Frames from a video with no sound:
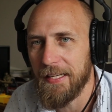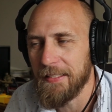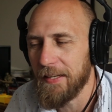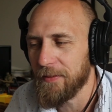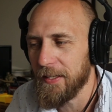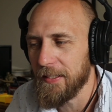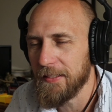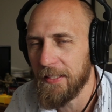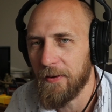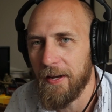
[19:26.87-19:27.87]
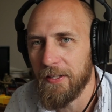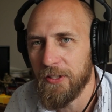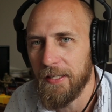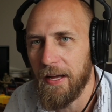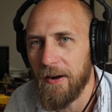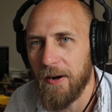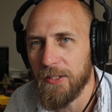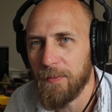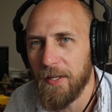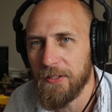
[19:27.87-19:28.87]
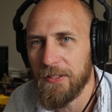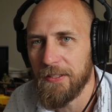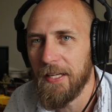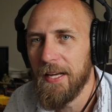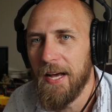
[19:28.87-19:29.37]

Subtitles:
and definitely stick around and check out our sponsors